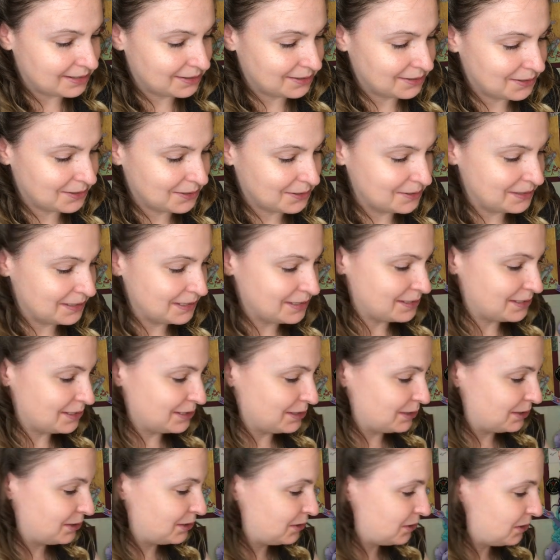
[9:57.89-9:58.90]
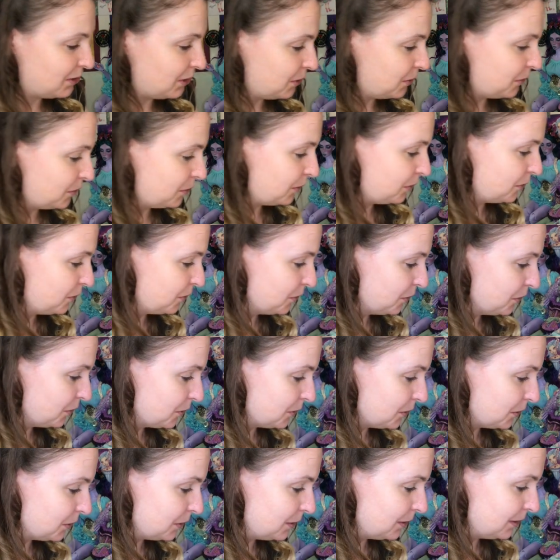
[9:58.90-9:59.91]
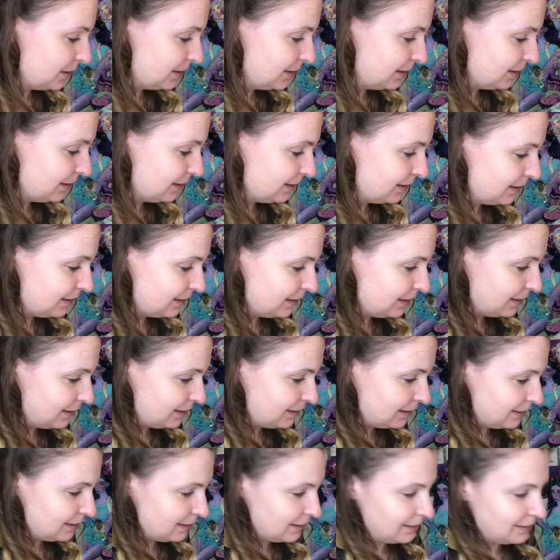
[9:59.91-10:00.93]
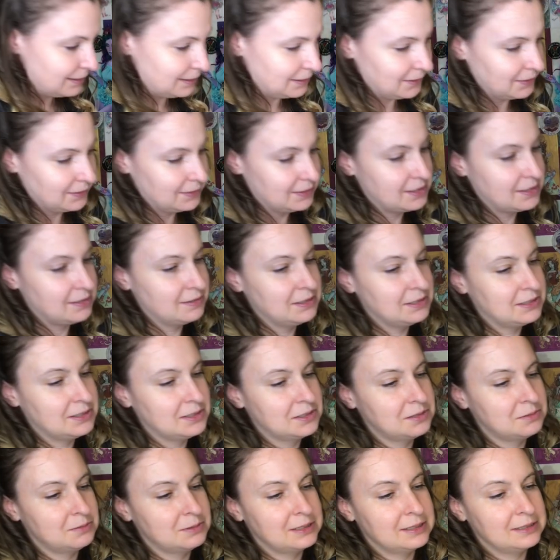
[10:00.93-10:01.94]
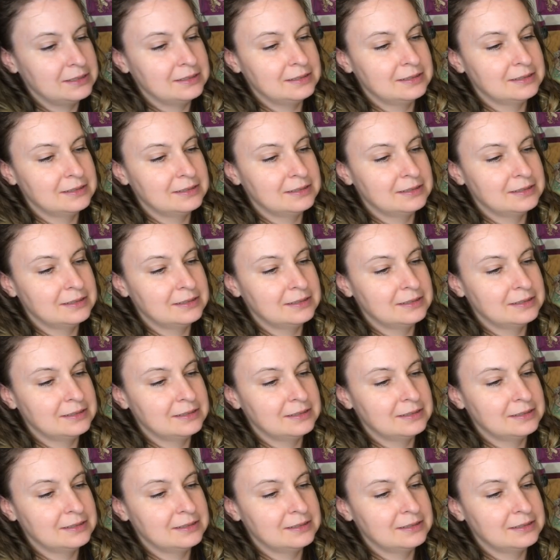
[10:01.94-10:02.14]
Oh, this is so cool. So this is what,